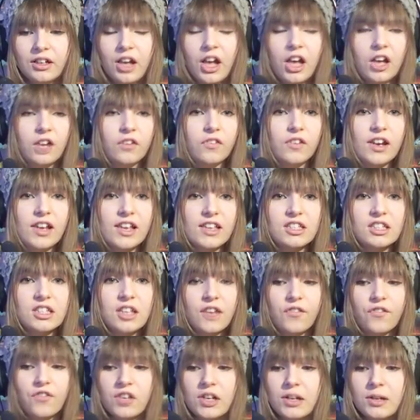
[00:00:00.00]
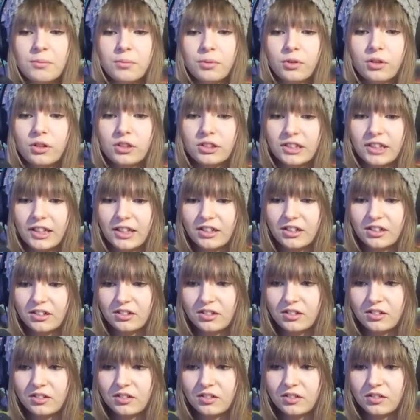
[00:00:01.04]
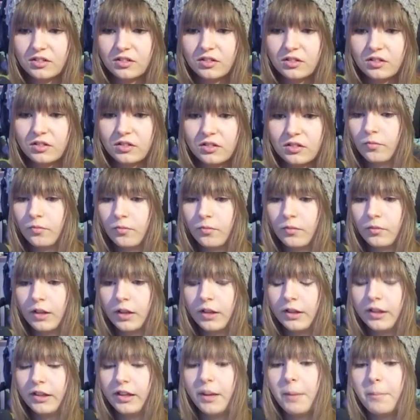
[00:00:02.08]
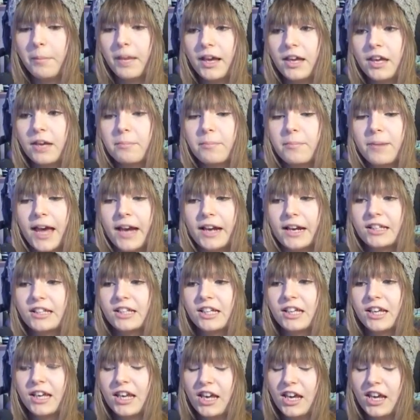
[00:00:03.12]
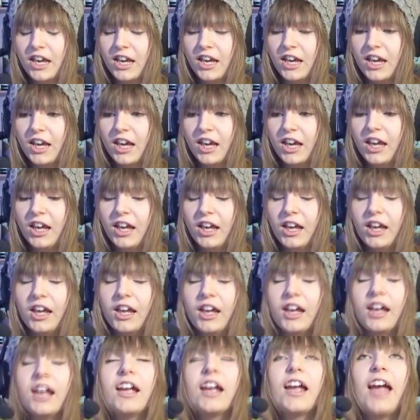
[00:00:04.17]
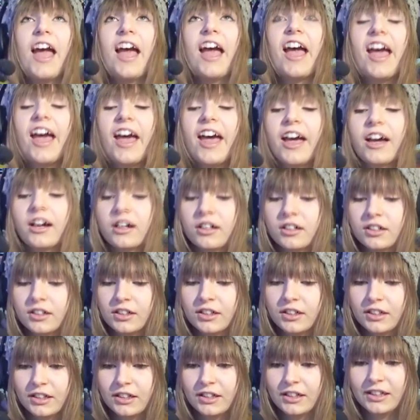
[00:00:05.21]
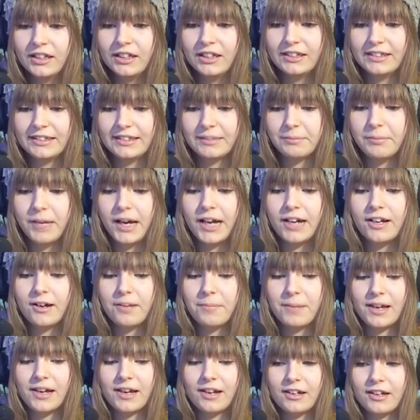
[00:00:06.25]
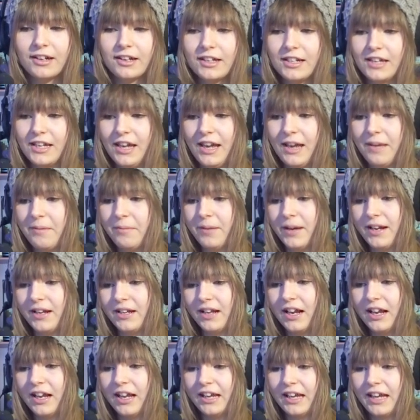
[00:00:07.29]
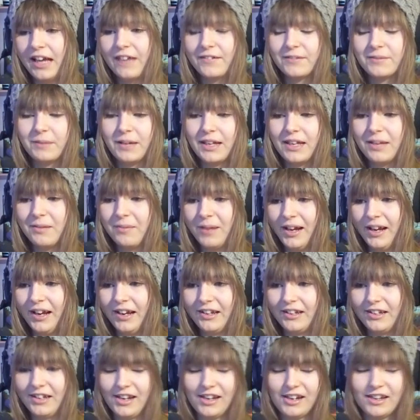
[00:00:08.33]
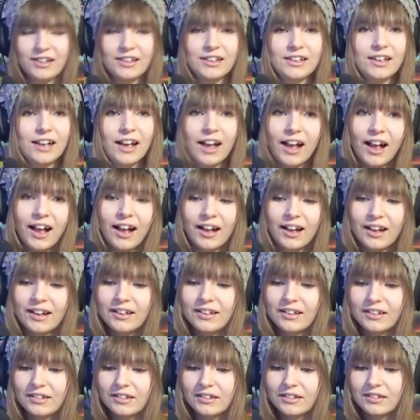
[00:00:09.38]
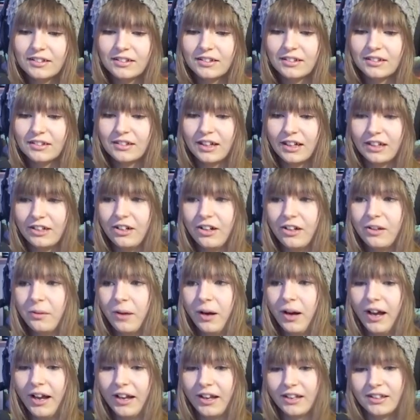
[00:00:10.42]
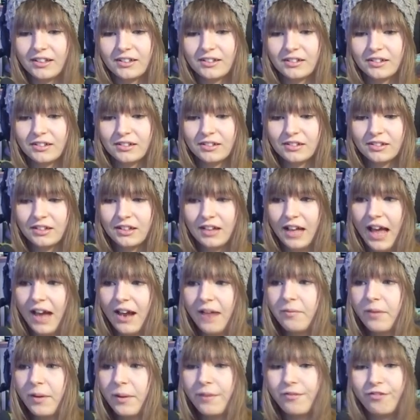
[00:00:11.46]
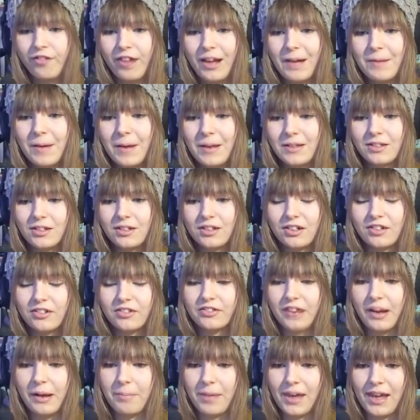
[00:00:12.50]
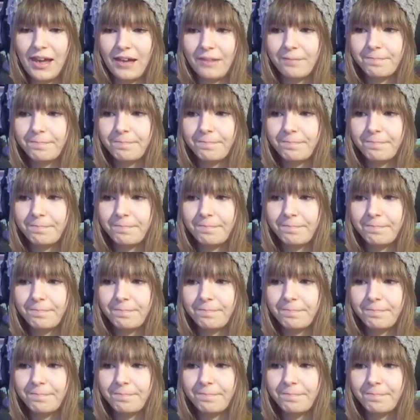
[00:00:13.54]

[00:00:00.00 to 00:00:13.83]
Hopefully it's nothing important. Got my humanity! Yeah. This might not be a good idea, but I like having my humanity. I don't know why. And my frame rate's gone crappy.